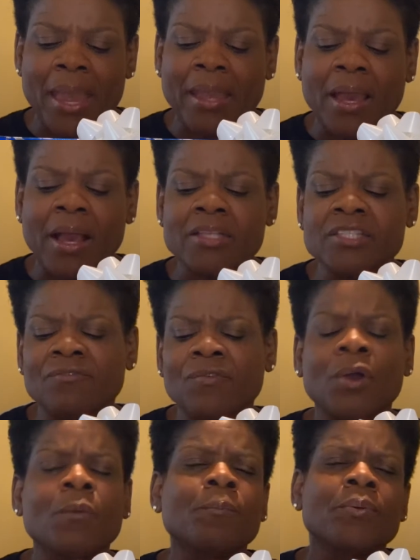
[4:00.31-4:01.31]
make us
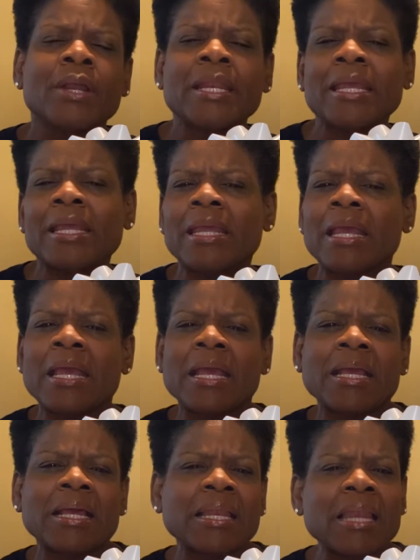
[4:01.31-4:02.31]
feel pretty
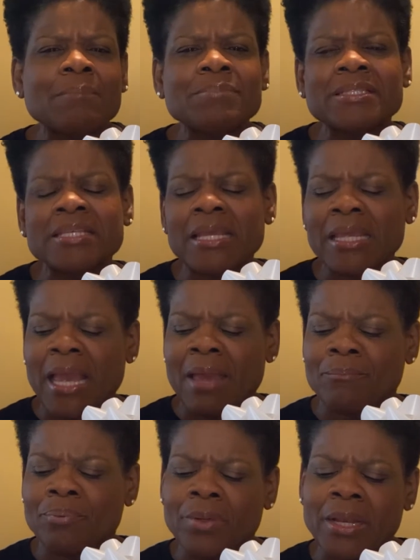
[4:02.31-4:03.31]
clumsy and